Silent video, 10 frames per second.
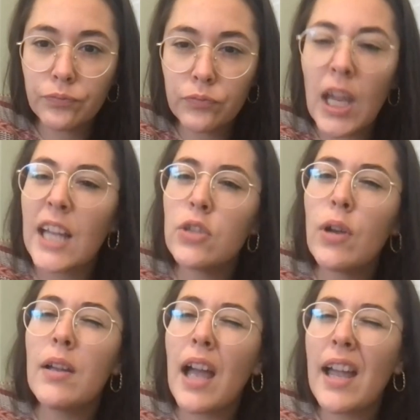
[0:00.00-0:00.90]
Yeah, and so
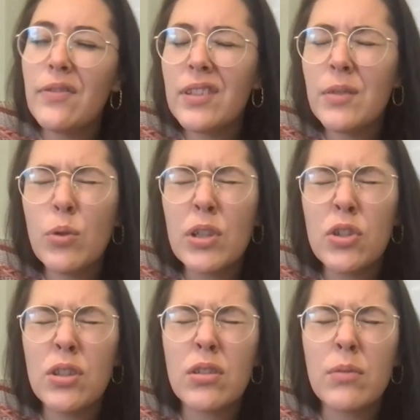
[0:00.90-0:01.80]
I have some
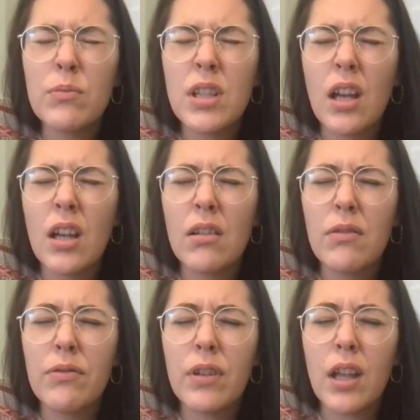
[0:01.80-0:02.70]
questions in terms
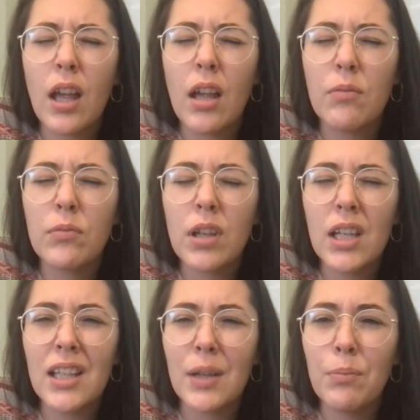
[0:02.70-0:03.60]
of kind
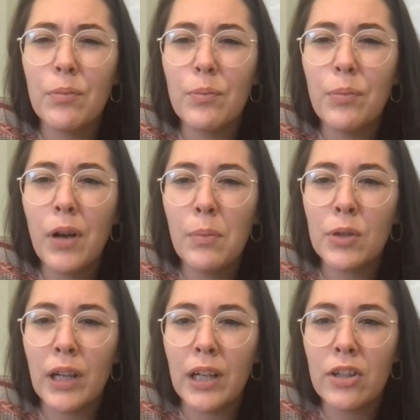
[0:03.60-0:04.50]
of like
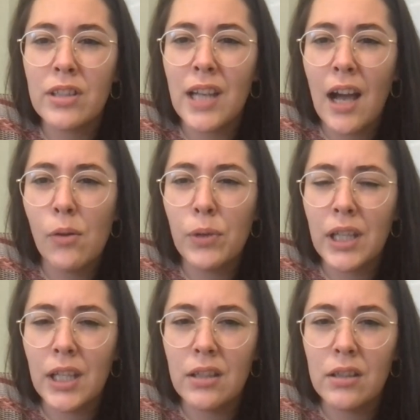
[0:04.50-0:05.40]
public records and how we
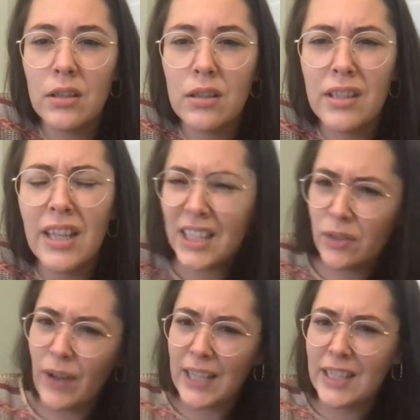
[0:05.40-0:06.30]
can like
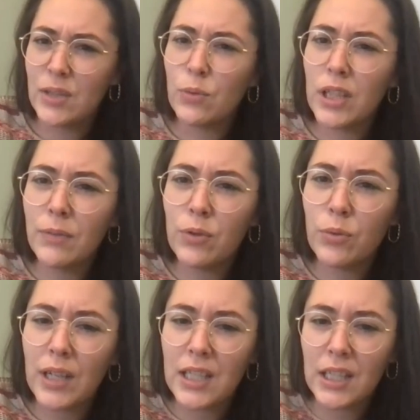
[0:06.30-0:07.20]
divide this work if we're
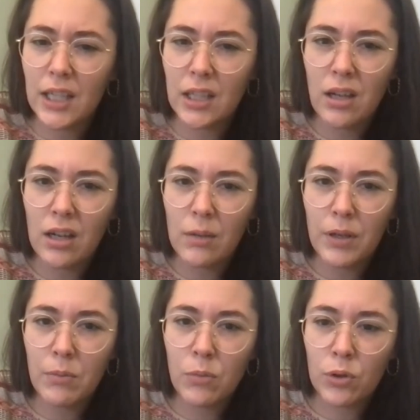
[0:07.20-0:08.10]
ready to kind of talk
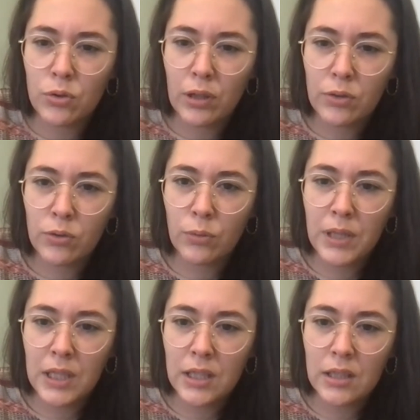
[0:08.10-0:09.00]
about more structural
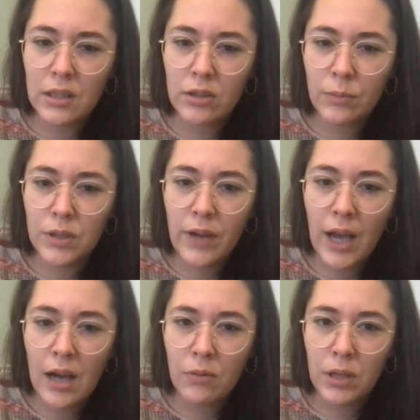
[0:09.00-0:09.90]
pieces in terms of
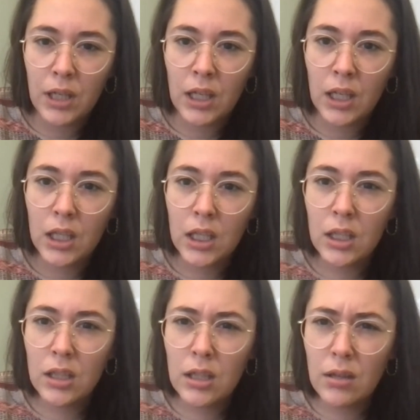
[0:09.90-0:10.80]
how we
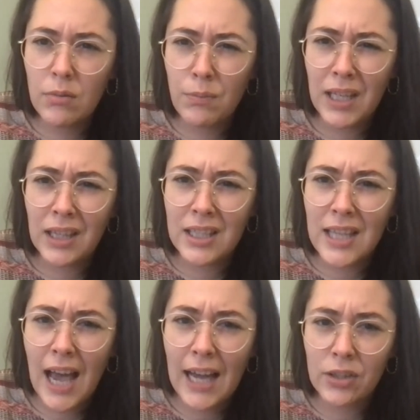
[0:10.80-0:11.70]
make this
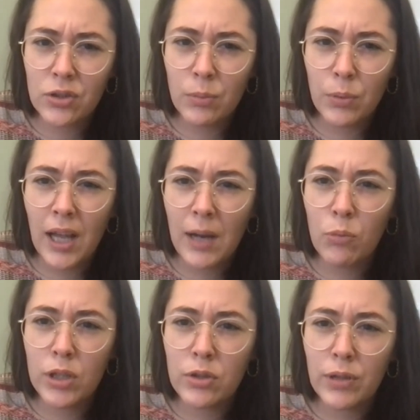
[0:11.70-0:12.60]
actionable. I'm
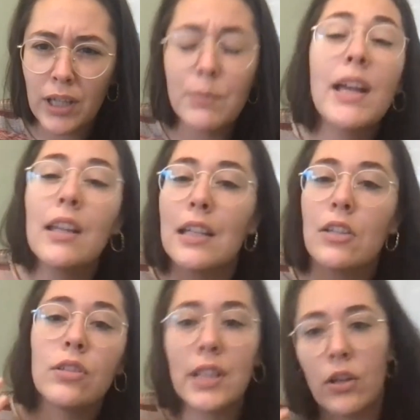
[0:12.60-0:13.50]
wondering, because my
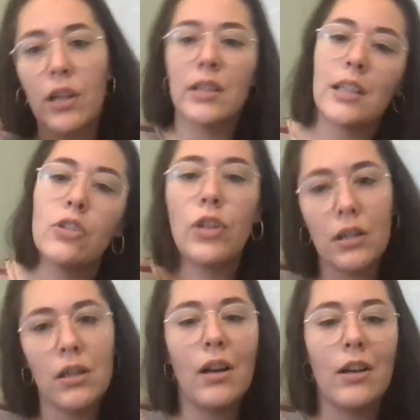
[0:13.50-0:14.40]
inclination is like, okay, let's get a
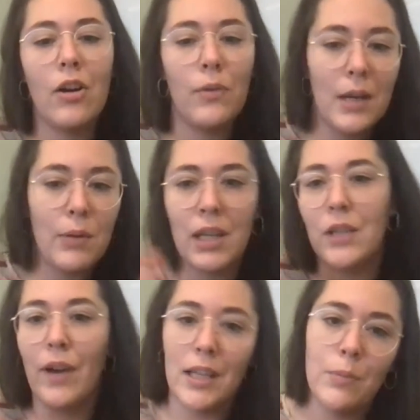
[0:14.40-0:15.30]
shared doc going. We can
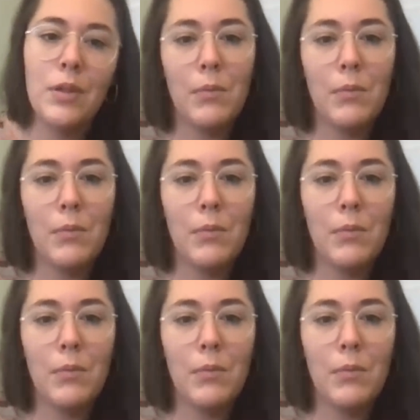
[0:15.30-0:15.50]
divide up the